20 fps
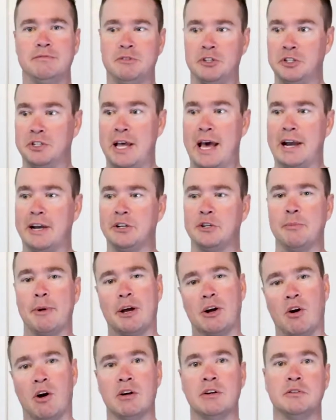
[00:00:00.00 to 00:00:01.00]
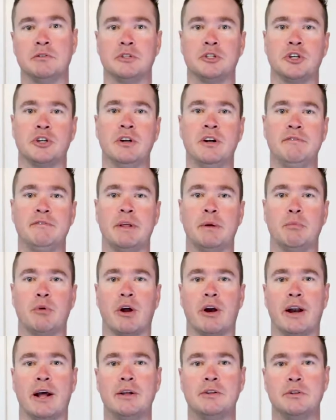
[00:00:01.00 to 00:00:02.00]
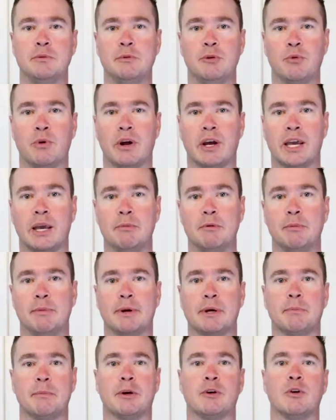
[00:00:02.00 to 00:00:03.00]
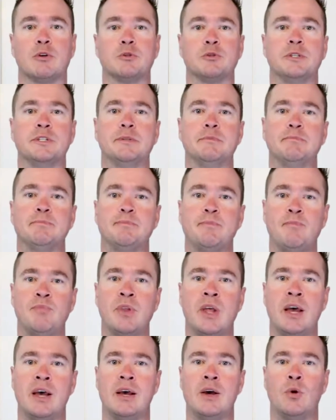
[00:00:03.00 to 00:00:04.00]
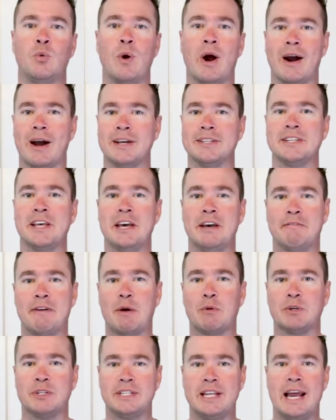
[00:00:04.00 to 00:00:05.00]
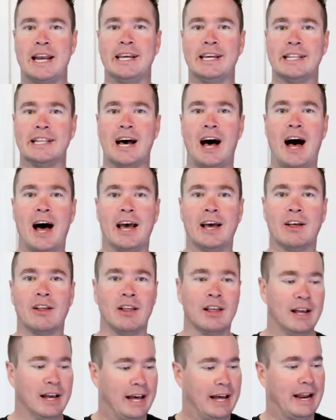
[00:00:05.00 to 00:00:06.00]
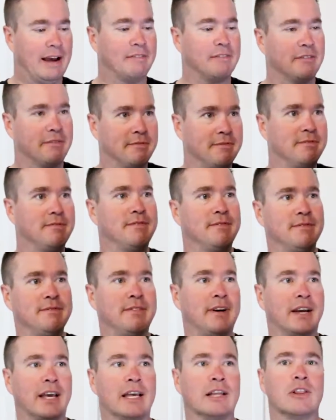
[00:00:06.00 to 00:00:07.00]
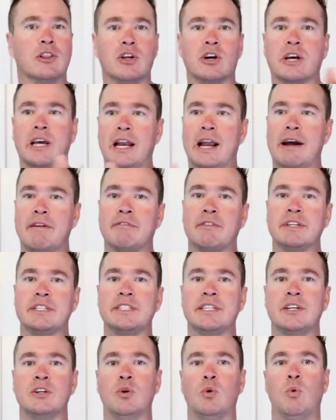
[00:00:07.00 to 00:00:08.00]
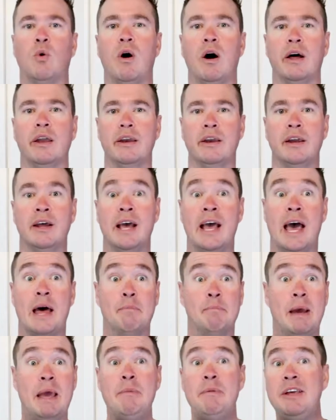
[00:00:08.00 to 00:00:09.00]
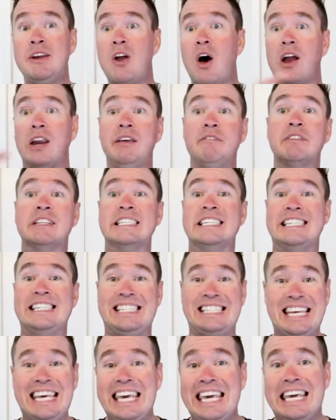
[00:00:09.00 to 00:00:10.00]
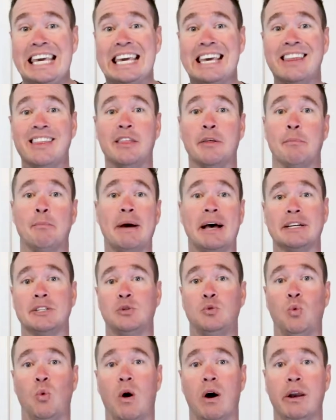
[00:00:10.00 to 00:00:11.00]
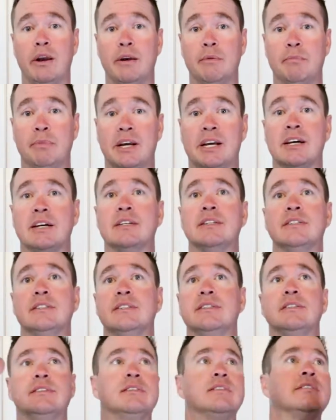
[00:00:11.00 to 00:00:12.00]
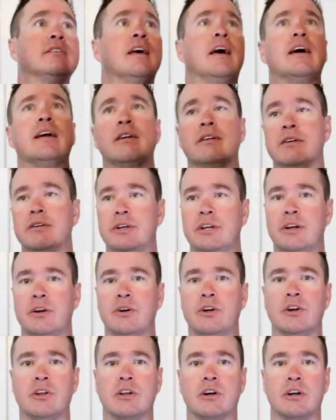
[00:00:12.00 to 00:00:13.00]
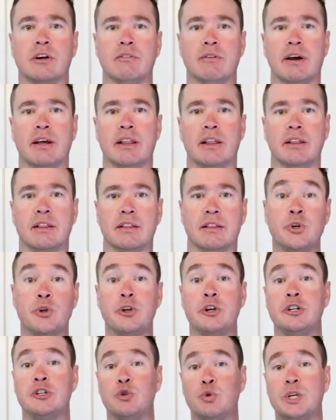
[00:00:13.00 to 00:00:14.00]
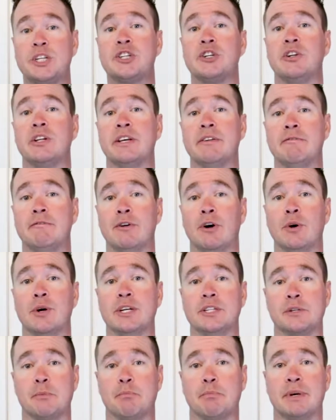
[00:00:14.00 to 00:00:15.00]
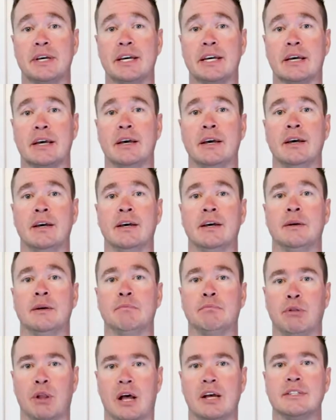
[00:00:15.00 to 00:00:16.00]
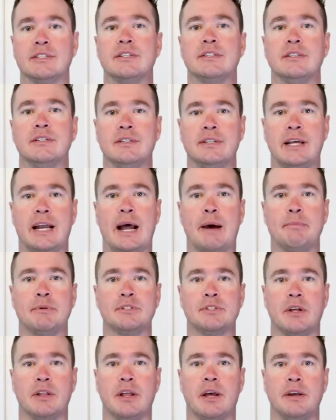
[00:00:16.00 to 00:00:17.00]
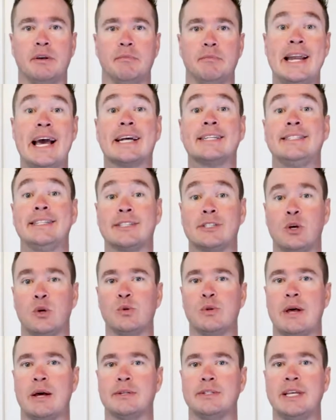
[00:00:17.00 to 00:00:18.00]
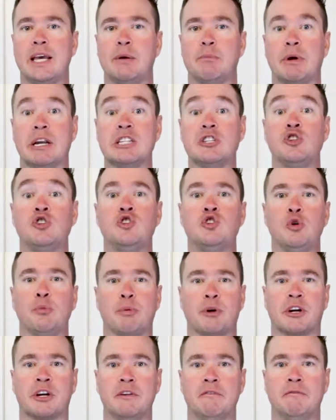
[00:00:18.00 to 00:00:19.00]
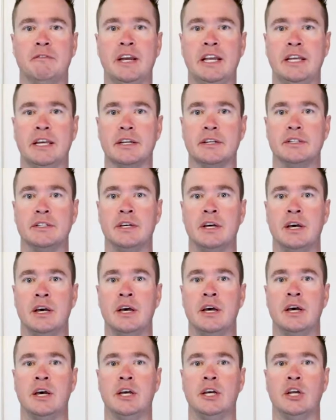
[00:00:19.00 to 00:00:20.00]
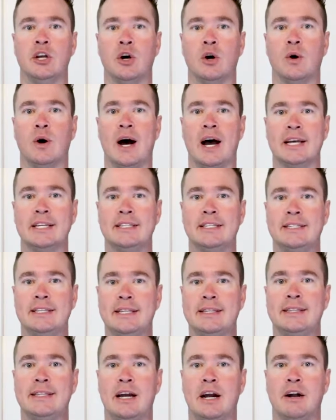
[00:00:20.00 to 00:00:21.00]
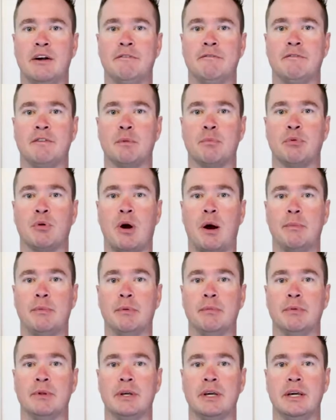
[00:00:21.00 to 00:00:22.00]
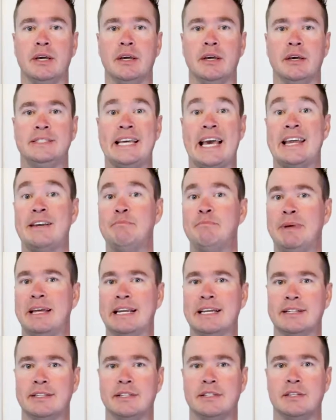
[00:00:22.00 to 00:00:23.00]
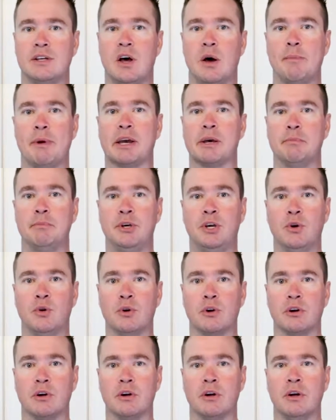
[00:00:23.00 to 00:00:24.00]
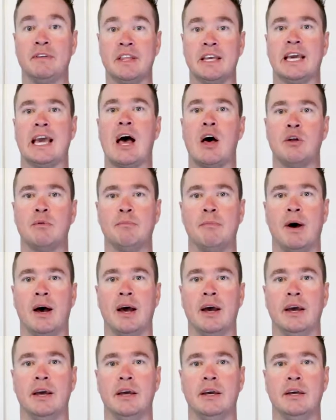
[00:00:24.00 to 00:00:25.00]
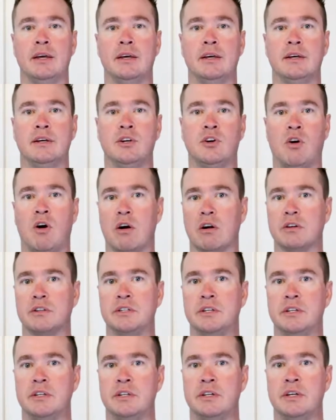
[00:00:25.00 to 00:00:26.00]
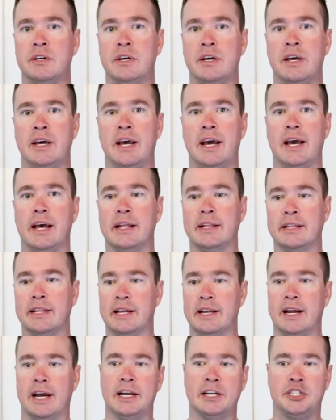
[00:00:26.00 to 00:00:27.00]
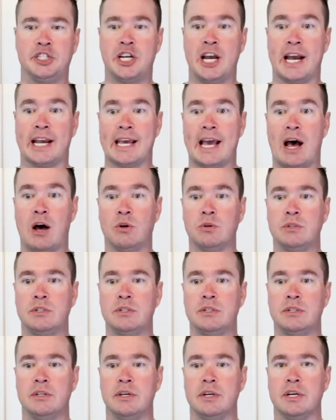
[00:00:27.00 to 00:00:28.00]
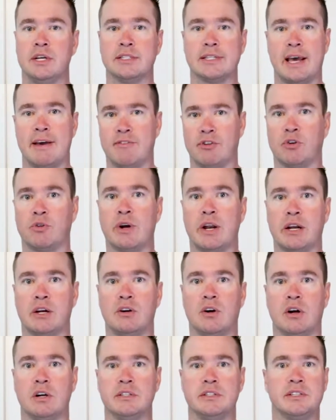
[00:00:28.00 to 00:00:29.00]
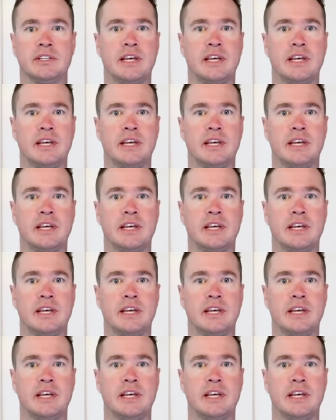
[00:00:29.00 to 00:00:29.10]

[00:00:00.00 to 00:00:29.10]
just added it to my cart, and sure enough, they brought it out to me when I came to pick up my groceries. Whereas if I were standing in the aisle, I'd have to fucking look at every single one and maybe not even see the best one because, I don't know, you're looking around. So the nutritional info is a big plus that happens online. Next, this goes without saying, but it's super convenient. I sit there for probably 10 minutes on my computer filling out my cart, and then I check out because I have a credit card